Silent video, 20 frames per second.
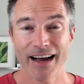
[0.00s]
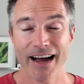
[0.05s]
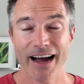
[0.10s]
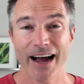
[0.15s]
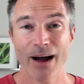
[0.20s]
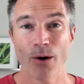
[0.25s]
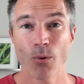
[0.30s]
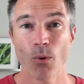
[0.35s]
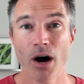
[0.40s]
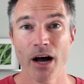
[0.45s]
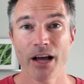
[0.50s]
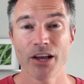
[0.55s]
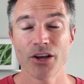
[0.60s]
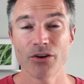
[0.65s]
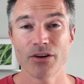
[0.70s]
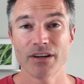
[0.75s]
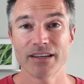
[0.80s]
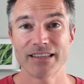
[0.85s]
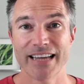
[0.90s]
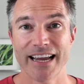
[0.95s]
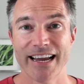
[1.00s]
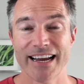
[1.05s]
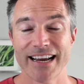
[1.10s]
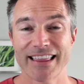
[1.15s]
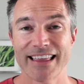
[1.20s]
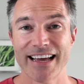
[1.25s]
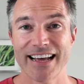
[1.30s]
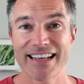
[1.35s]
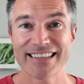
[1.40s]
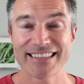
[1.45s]
I want you to take
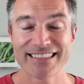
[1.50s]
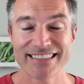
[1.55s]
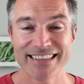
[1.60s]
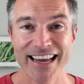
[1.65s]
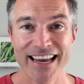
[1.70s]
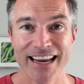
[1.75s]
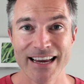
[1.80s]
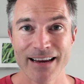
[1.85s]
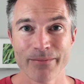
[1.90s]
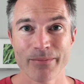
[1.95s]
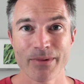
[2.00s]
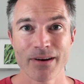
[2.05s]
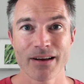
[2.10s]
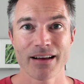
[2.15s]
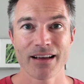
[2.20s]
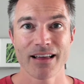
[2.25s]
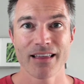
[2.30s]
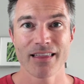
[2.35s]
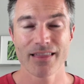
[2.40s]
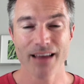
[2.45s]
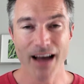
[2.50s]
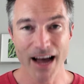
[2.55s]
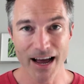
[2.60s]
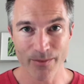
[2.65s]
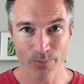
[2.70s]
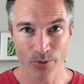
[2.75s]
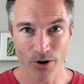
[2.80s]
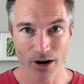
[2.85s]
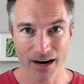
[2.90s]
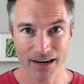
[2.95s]
that same
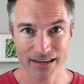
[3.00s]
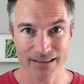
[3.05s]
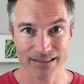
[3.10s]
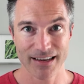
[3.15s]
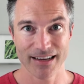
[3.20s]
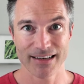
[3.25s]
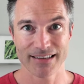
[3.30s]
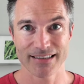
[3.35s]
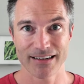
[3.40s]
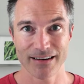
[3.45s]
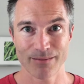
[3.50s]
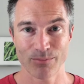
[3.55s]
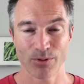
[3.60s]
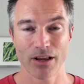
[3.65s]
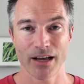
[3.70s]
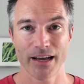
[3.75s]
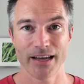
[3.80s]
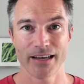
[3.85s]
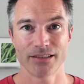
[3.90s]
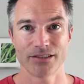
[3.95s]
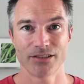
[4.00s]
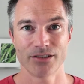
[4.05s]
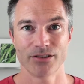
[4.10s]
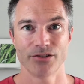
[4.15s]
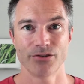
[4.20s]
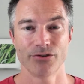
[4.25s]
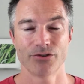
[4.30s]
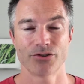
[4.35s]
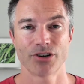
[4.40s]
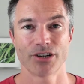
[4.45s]
thought process and apply it to
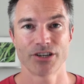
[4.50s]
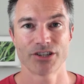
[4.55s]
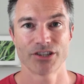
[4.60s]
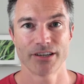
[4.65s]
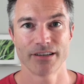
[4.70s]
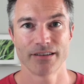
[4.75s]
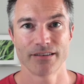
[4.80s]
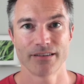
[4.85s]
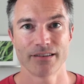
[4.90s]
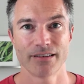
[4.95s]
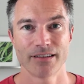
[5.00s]
nutrition.